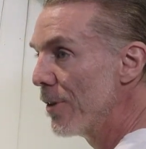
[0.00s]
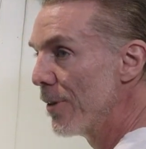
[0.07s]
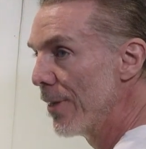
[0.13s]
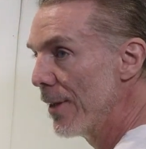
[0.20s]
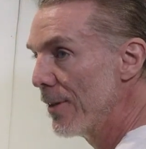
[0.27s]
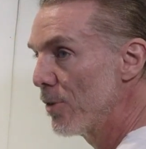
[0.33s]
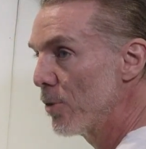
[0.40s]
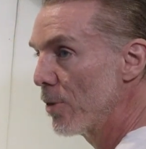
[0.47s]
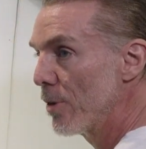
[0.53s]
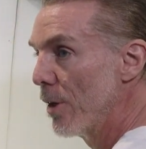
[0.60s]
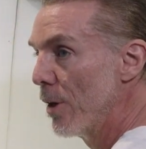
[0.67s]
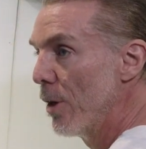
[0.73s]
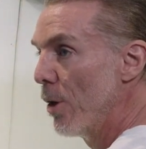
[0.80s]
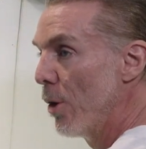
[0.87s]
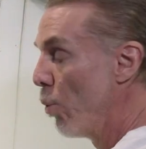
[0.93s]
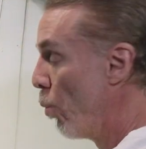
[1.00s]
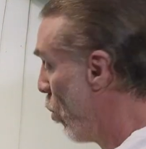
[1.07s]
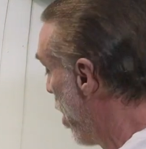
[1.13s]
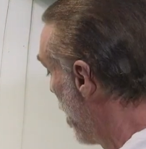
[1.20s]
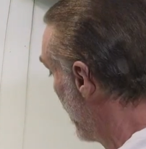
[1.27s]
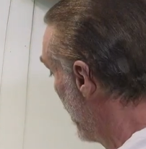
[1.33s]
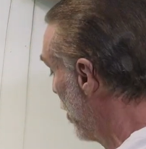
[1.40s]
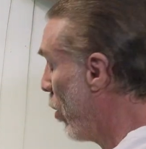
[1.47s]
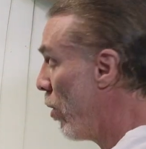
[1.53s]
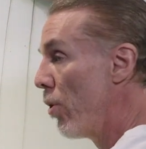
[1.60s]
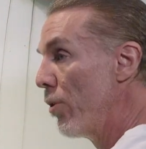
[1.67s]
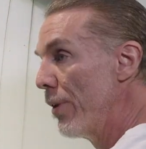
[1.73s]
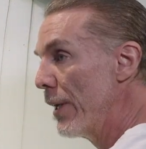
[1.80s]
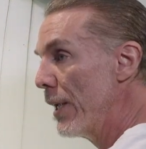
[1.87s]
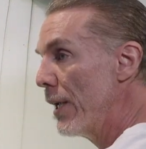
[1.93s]
to this one and
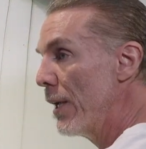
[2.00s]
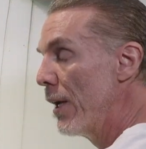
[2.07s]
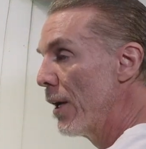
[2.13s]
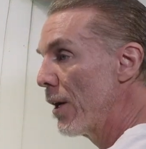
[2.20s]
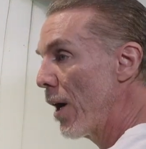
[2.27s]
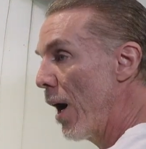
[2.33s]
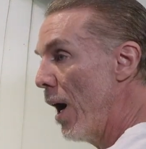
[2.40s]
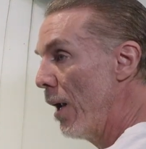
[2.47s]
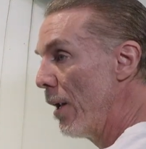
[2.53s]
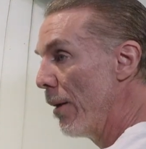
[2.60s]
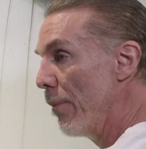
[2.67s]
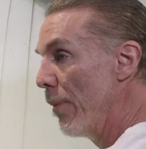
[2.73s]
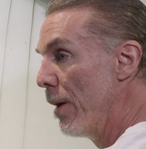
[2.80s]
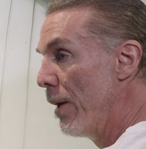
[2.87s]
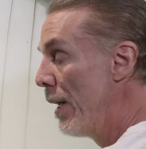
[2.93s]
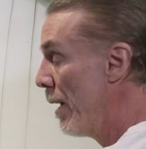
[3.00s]
only column.